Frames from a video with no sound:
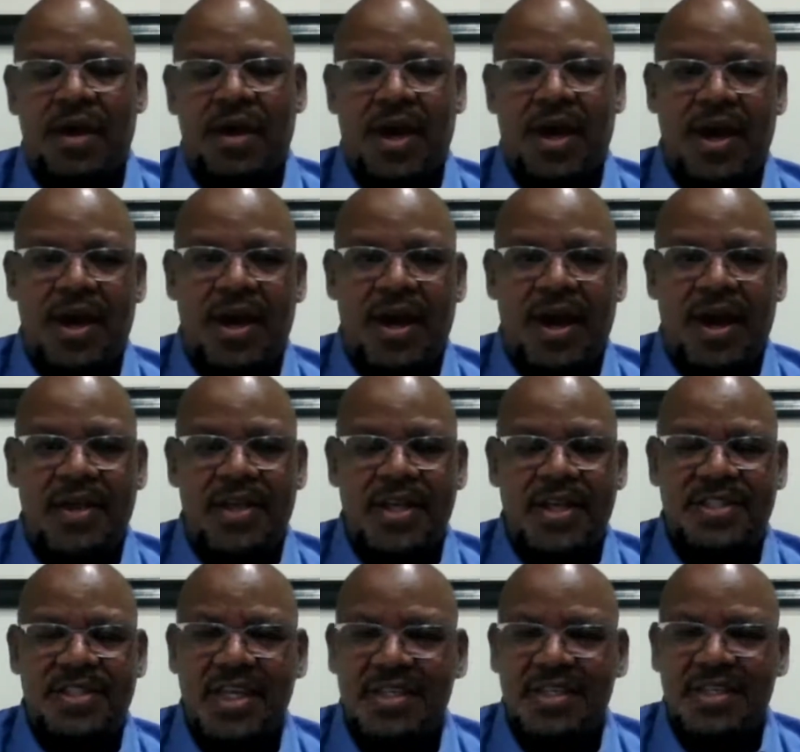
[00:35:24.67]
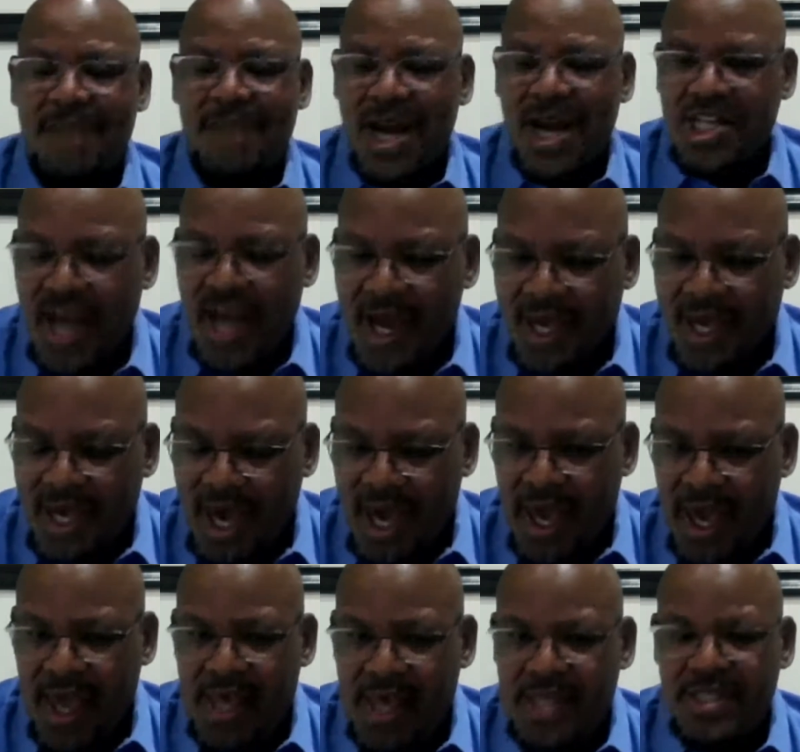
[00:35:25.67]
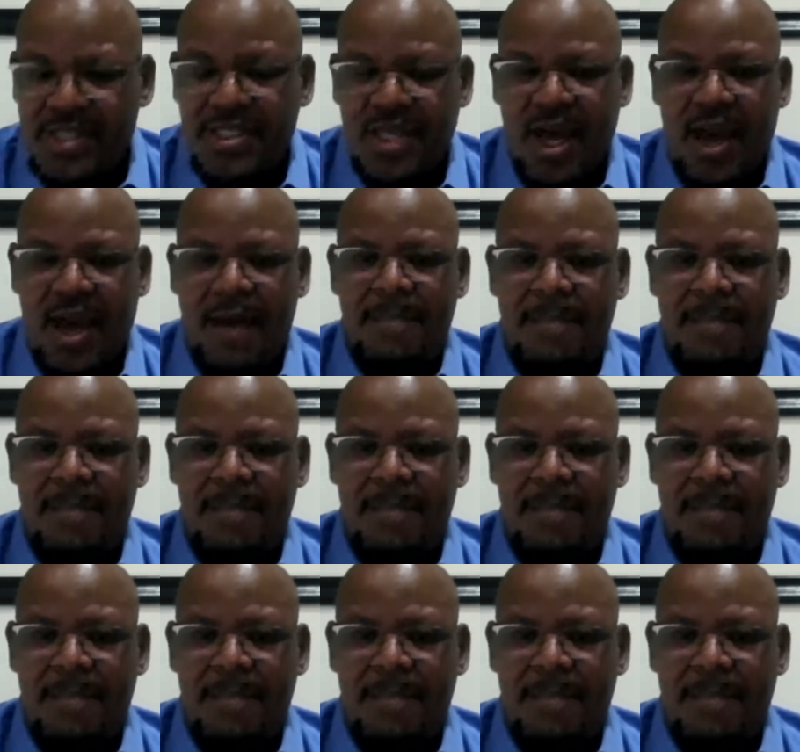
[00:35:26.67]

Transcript: and this is much against